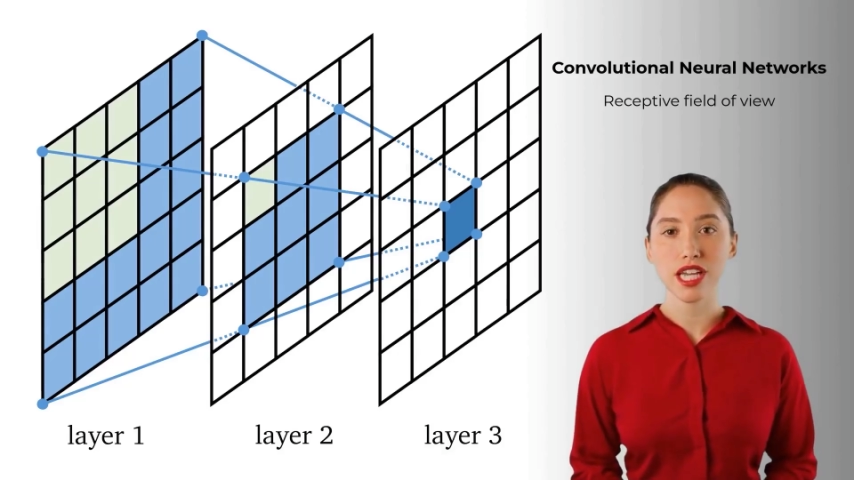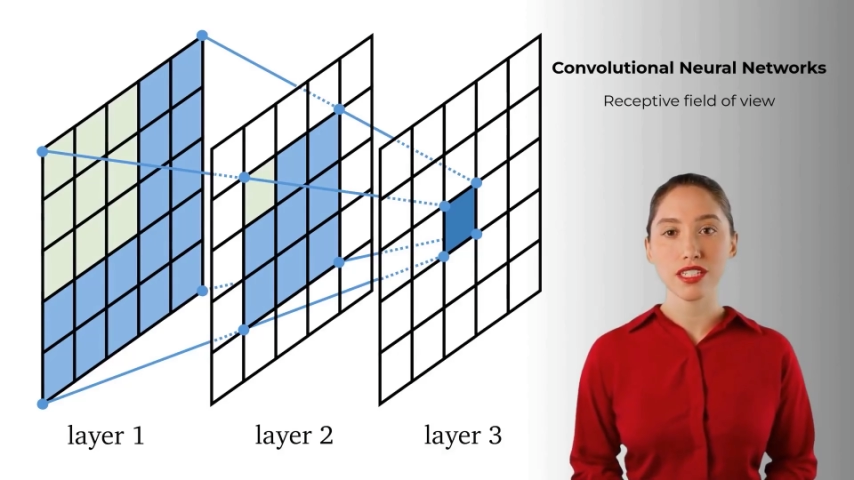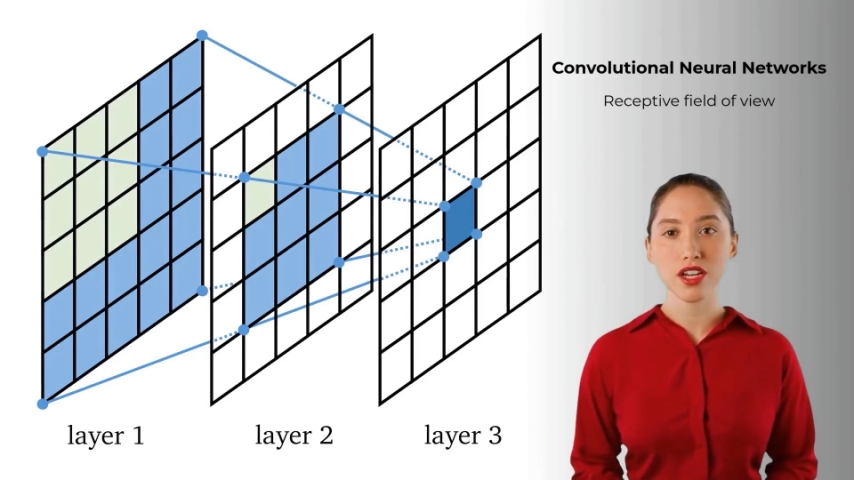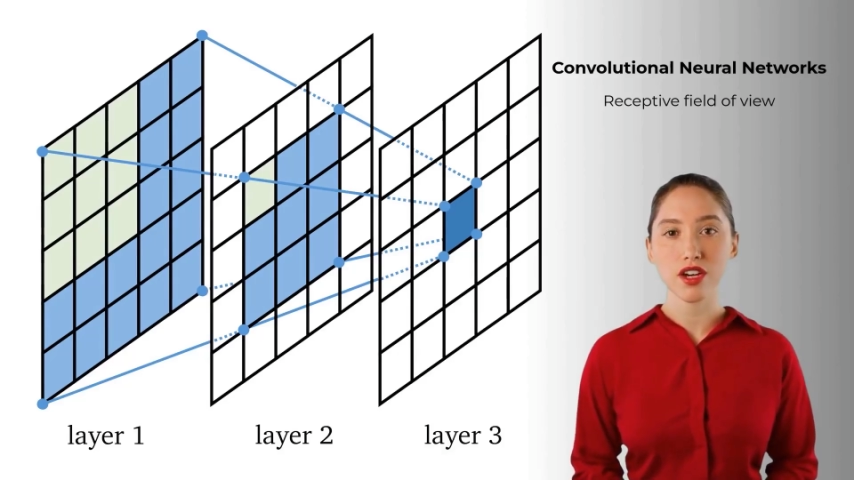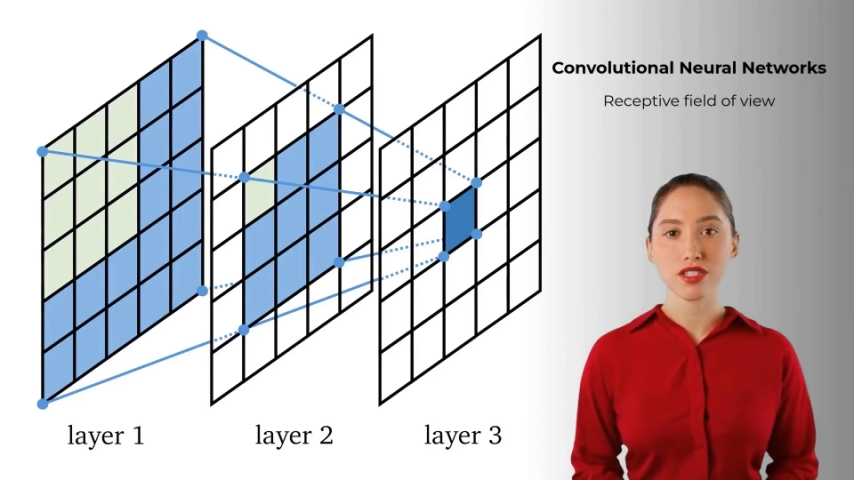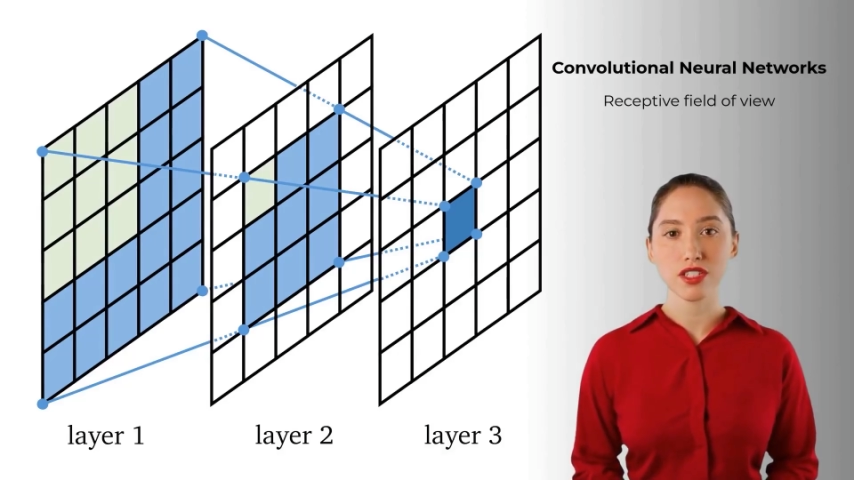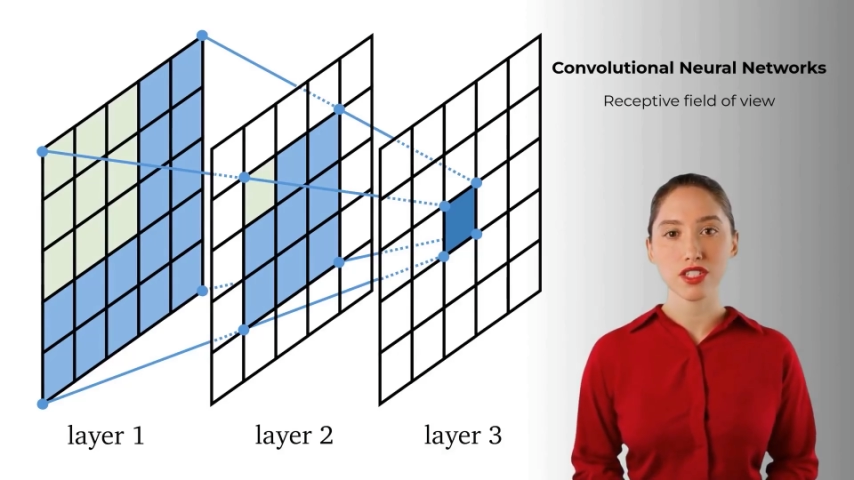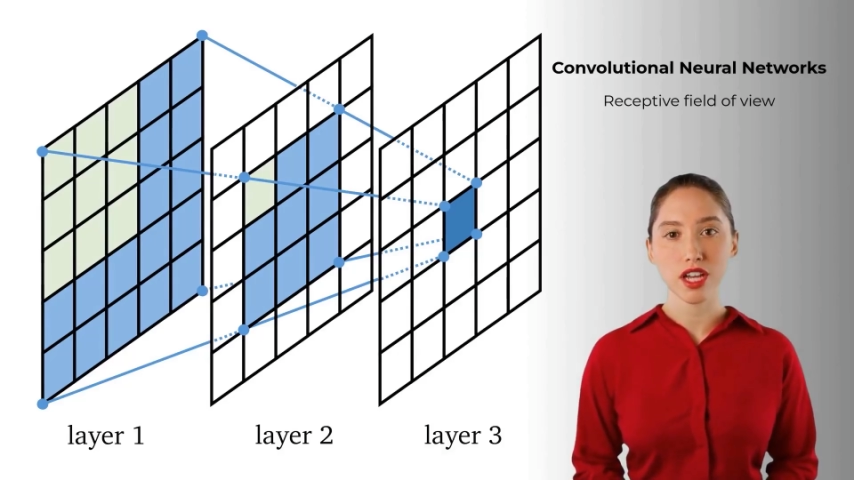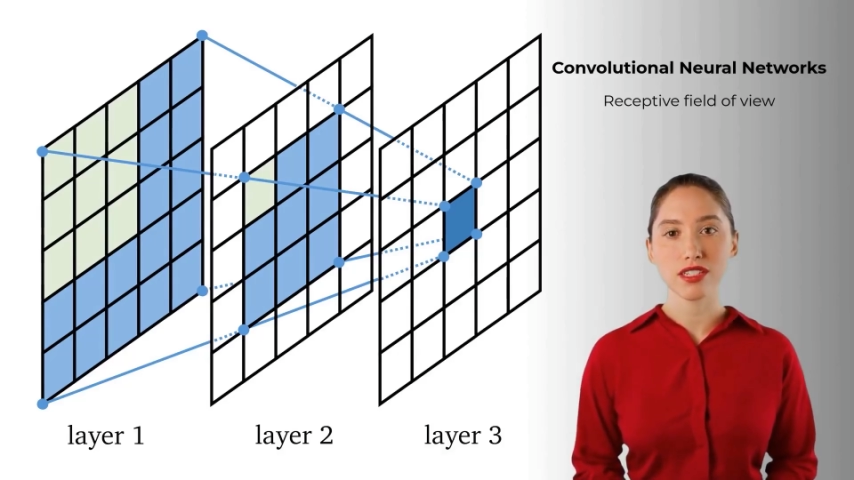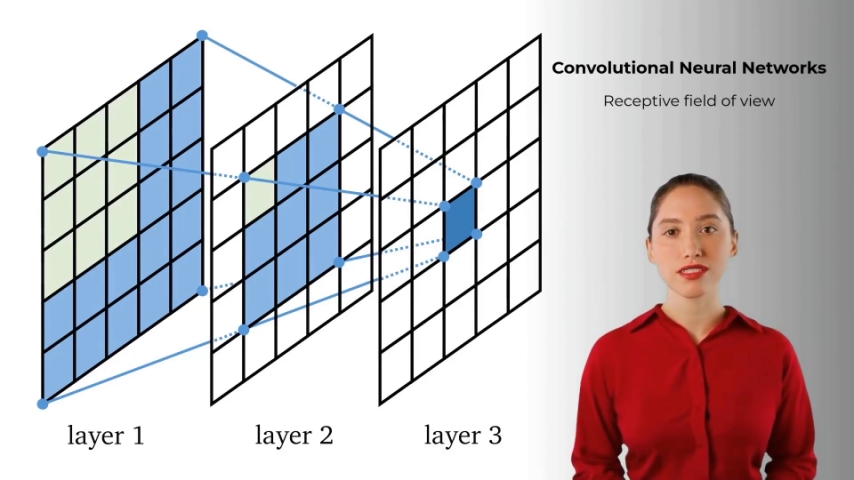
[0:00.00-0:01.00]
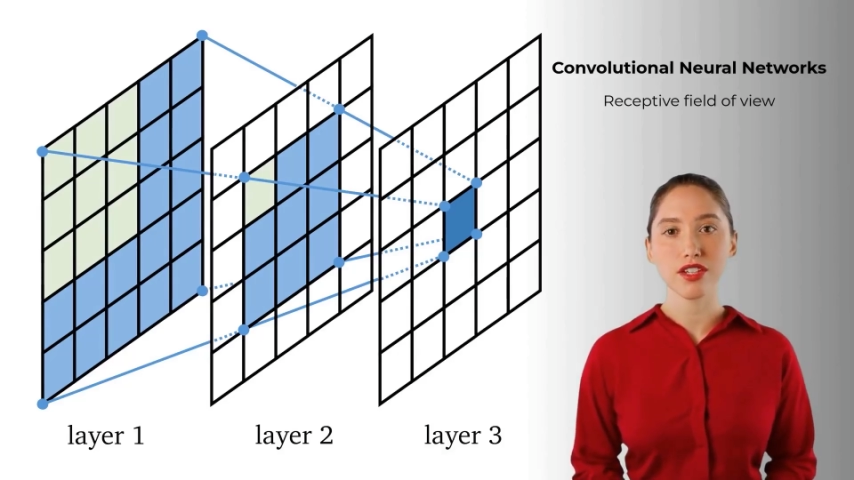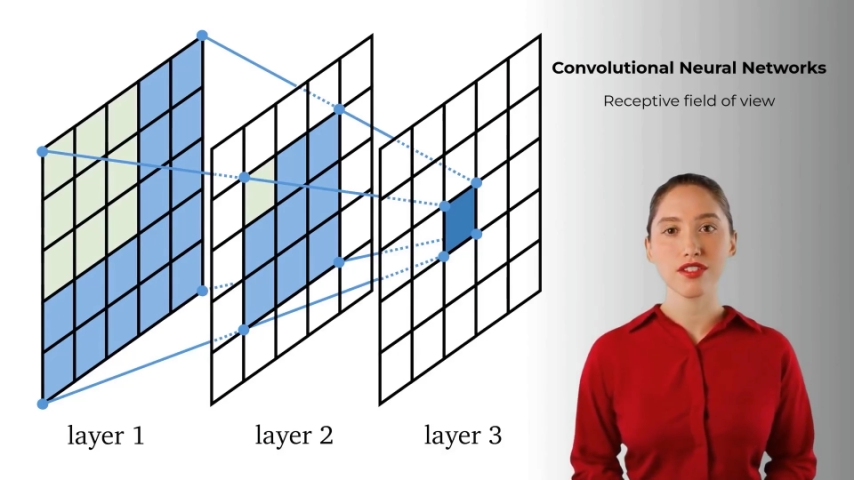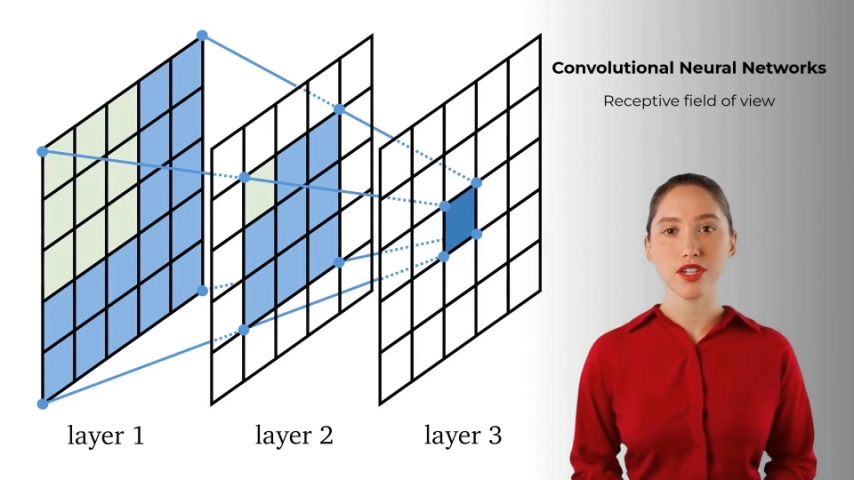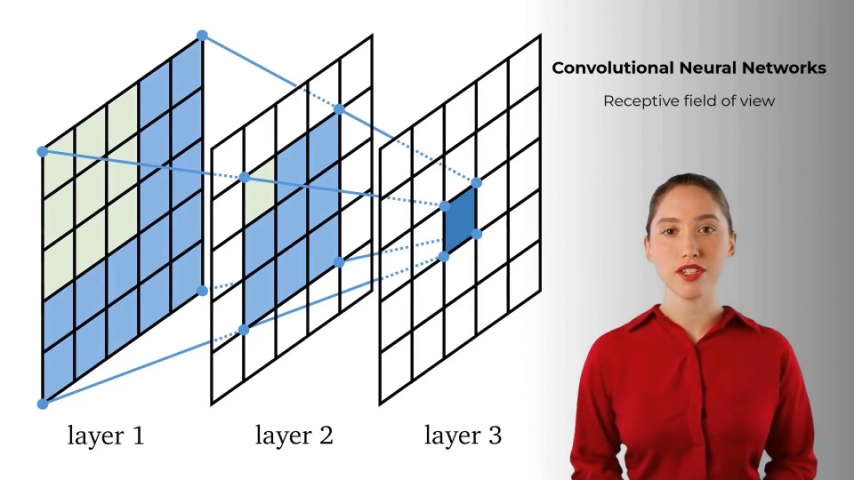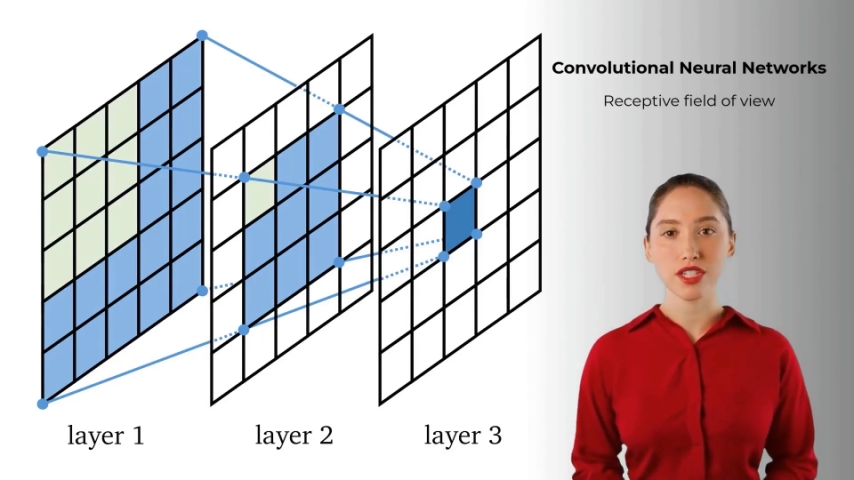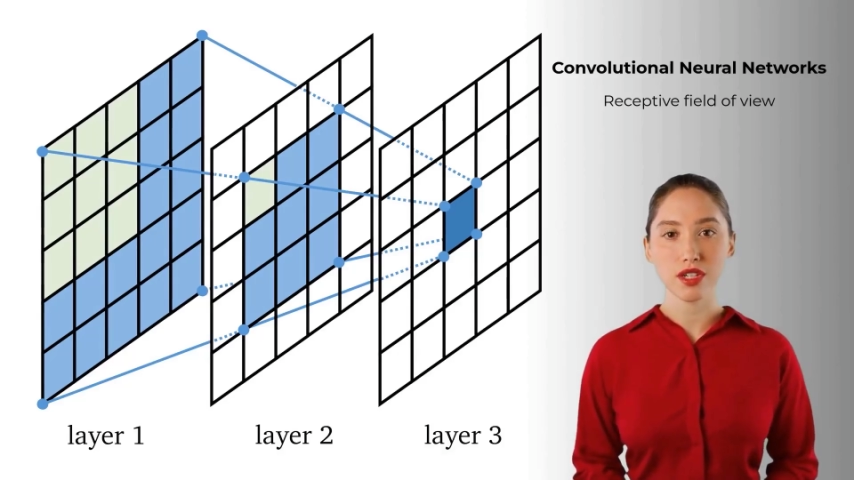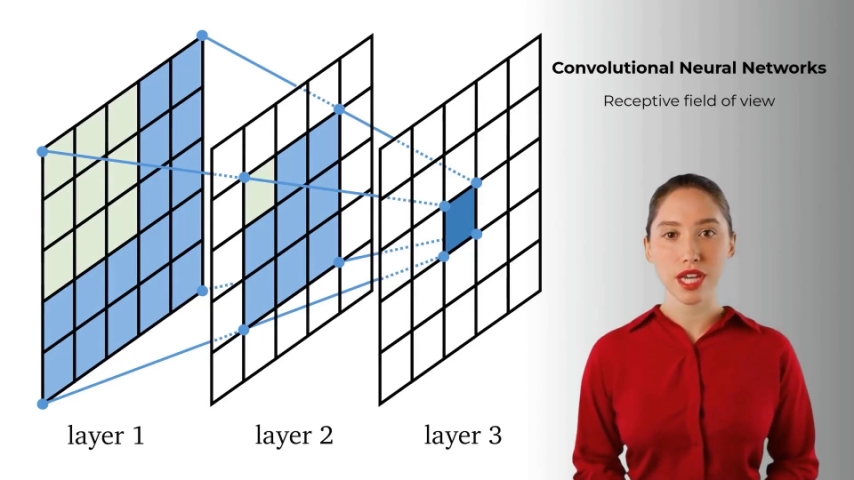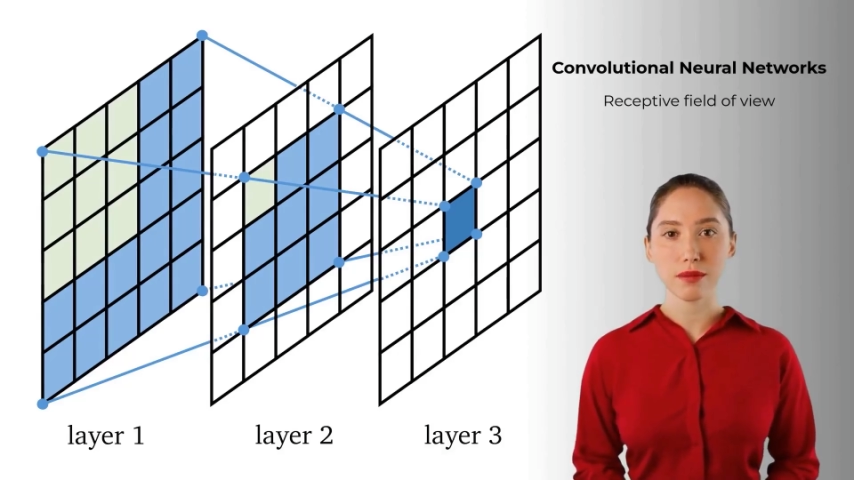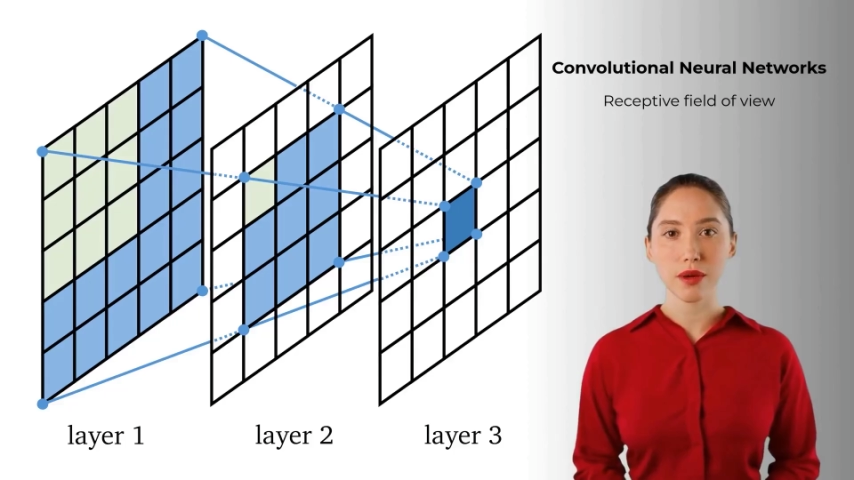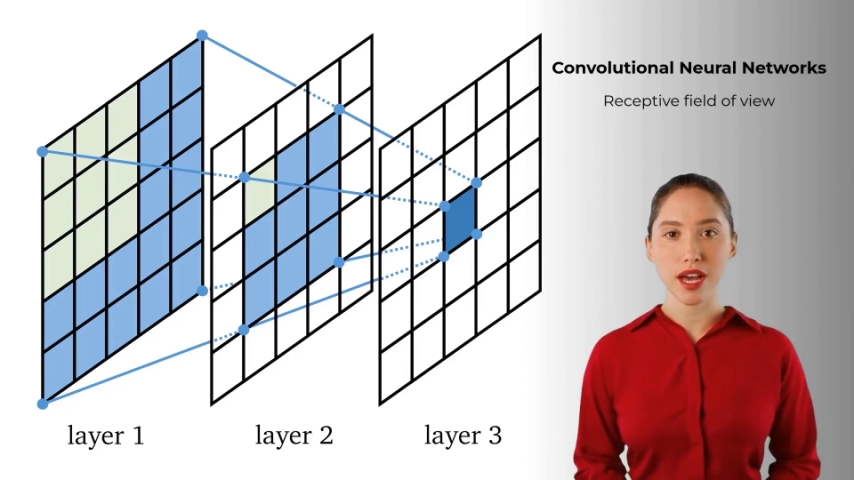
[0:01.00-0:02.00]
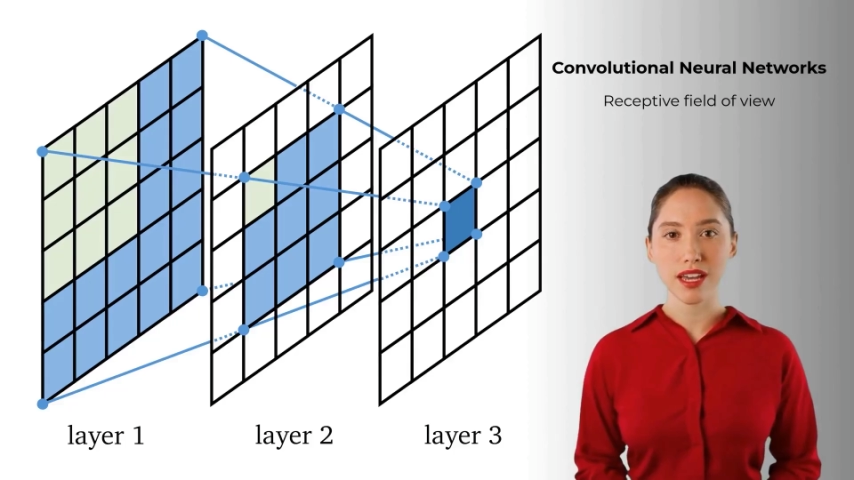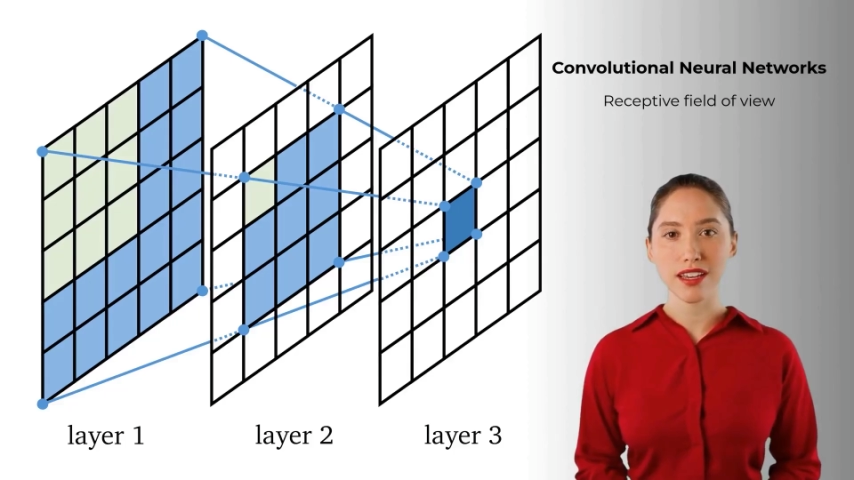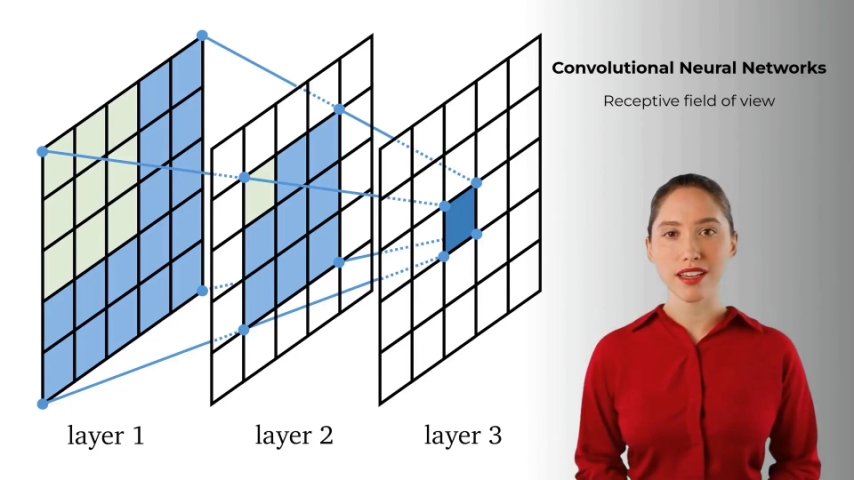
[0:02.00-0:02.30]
and larger chunks of the original input.